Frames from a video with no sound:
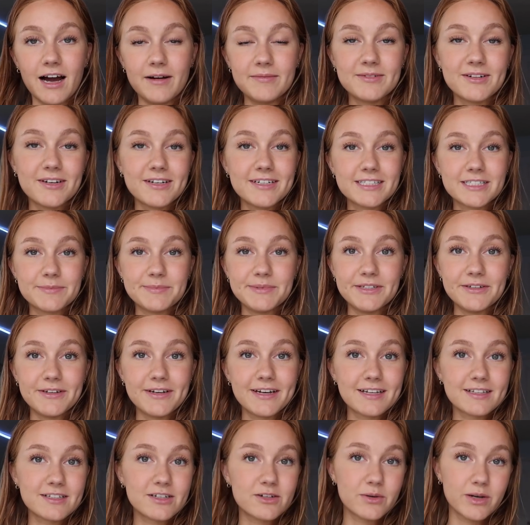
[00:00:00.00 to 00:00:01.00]
I'm going to be
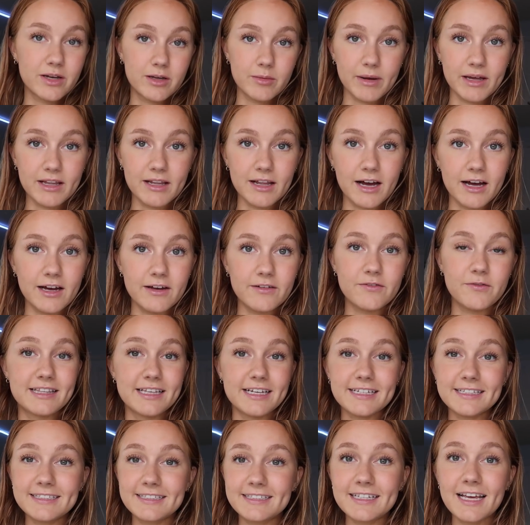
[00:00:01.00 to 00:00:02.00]
doing a little week of my life.
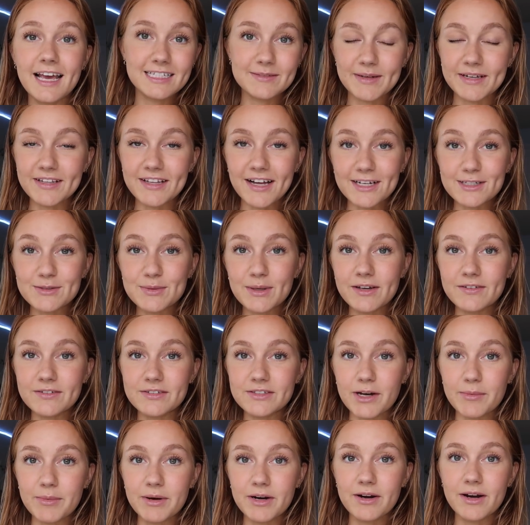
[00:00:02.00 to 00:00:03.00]
This is my last week of
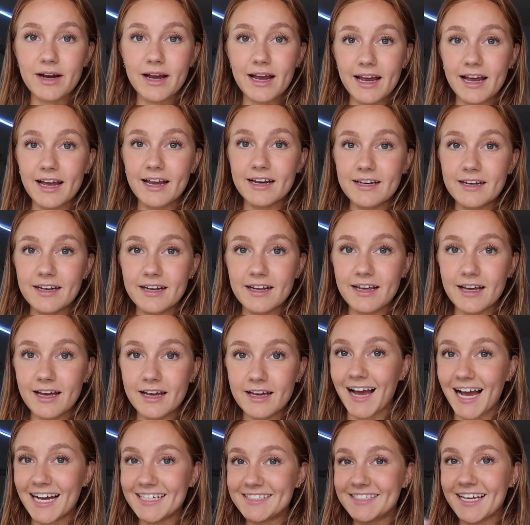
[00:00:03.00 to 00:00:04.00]
summer, and
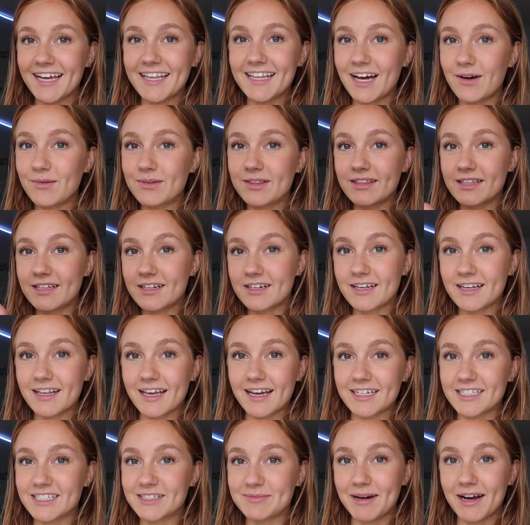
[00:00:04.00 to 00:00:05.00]
I say that with literally
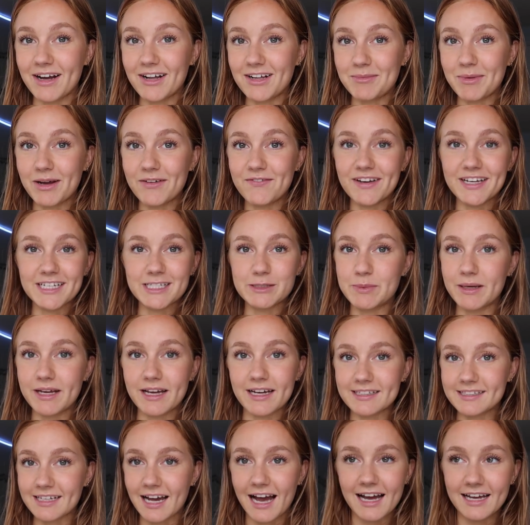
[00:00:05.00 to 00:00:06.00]
like a smile on my face
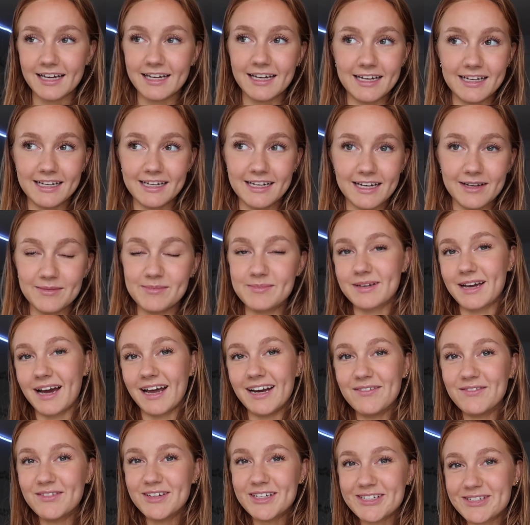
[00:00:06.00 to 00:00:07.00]
because I am
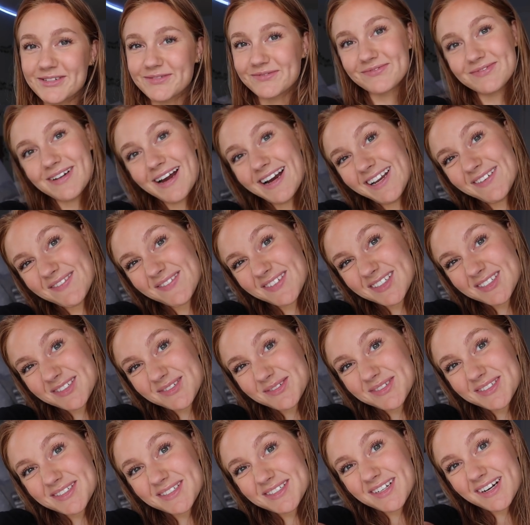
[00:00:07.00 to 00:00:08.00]
kind of just ready for
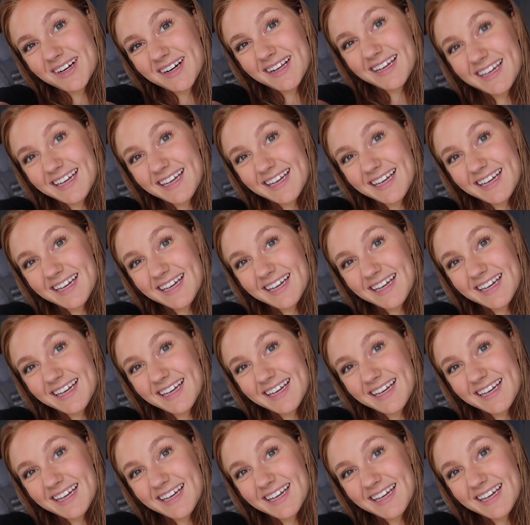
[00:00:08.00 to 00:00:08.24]
school to start